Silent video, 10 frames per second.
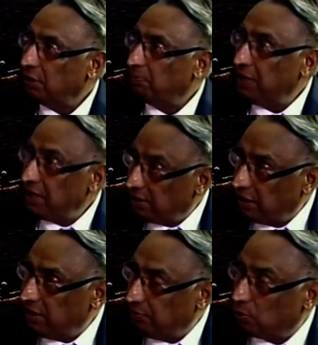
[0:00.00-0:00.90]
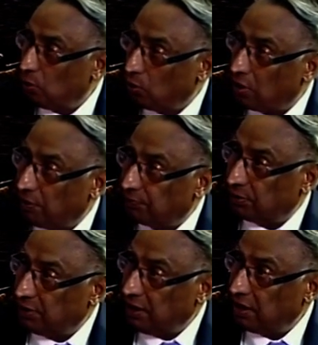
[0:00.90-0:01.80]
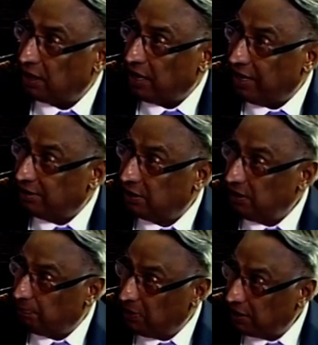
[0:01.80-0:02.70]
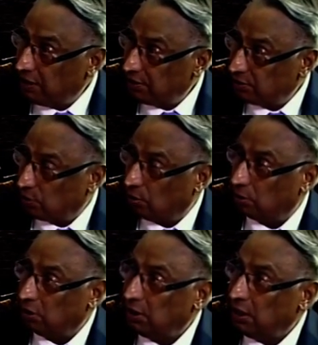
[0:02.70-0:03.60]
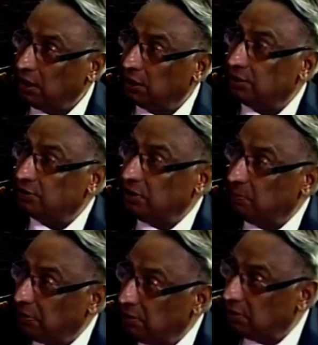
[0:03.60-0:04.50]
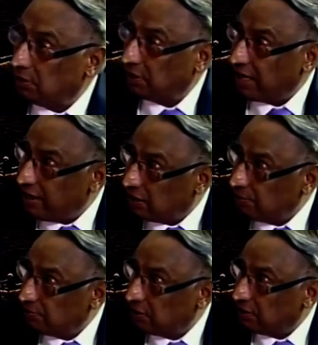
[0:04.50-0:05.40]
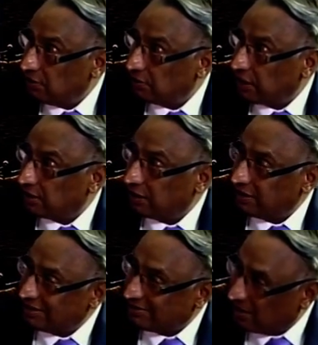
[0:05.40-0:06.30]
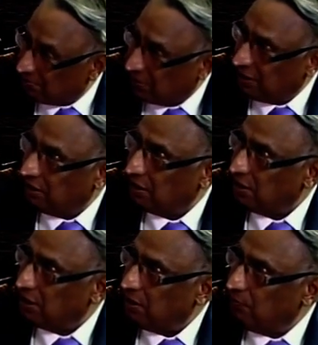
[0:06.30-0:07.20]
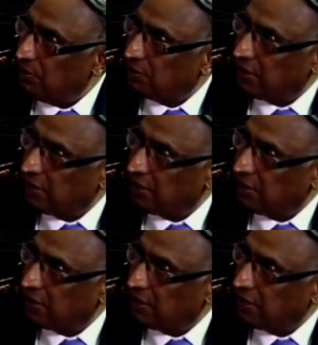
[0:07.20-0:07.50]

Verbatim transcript: paid leave to look after their elderly parents mm. or disabled uh, relatives and things like that. It is something which